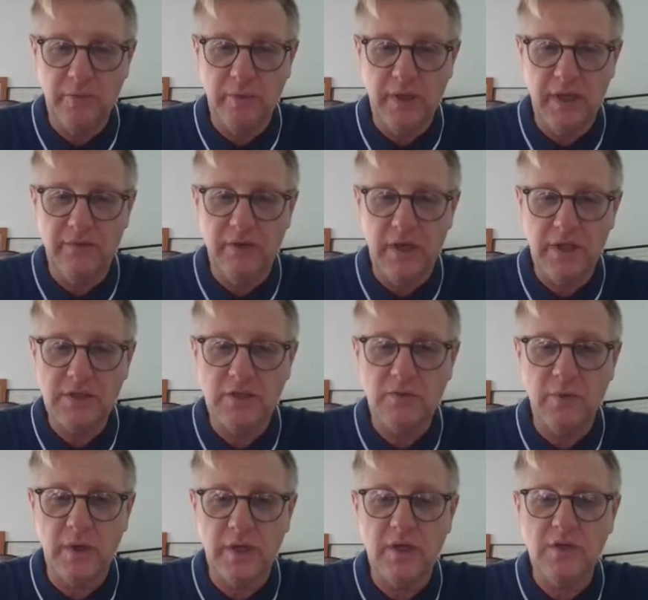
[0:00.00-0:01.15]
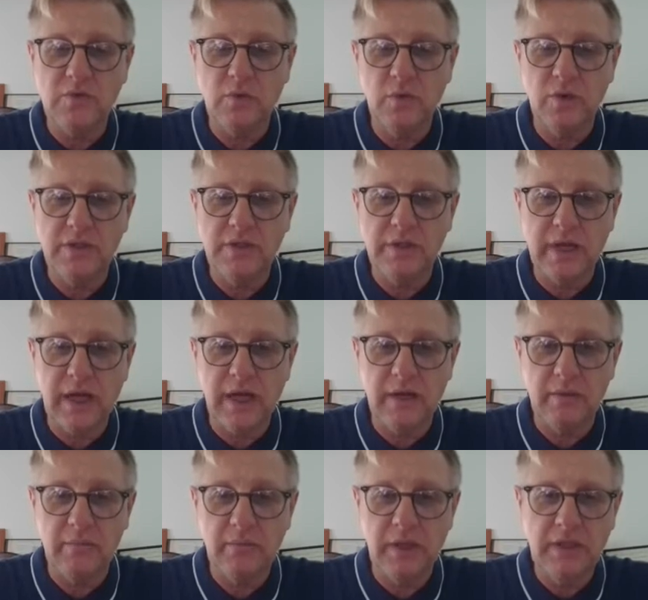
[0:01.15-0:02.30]
but nevertheless, it's one of those words that
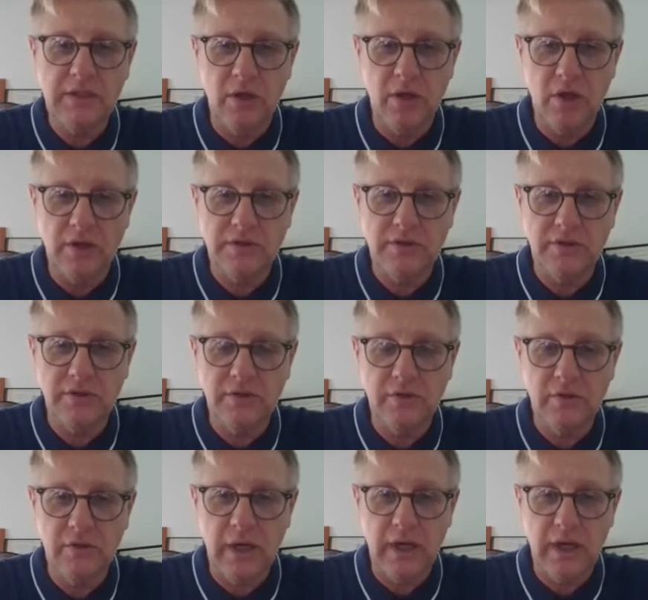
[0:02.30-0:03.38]
means a lot to